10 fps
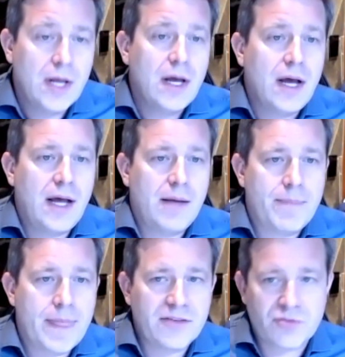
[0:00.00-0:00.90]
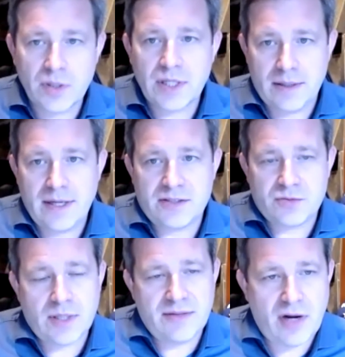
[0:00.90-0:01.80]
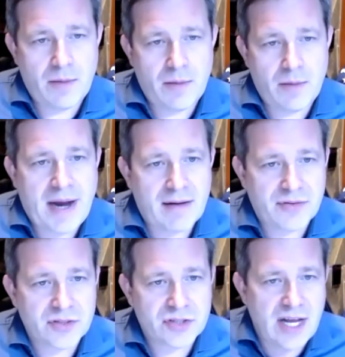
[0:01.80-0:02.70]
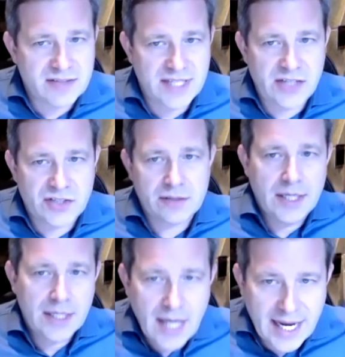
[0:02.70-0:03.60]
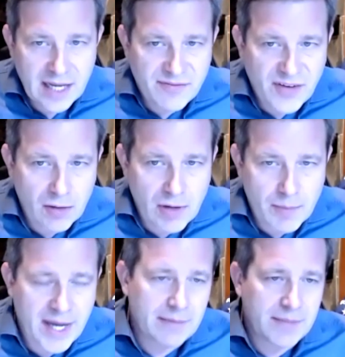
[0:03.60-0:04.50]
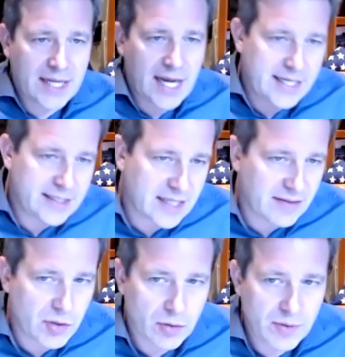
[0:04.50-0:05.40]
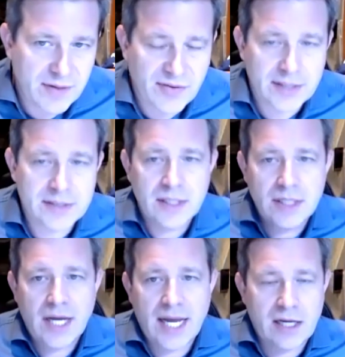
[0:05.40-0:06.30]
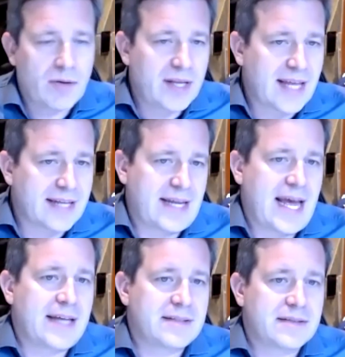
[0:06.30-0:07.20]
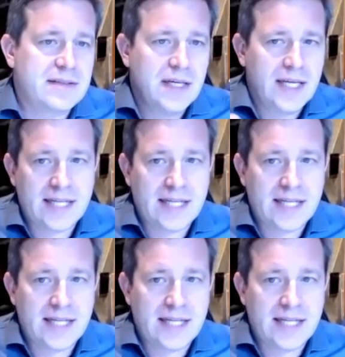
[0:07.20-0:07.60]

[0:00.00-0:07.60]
um, is really is really very powerful. So now as an agent, I get a follow up item like I need to give you a refund I can create that tasks.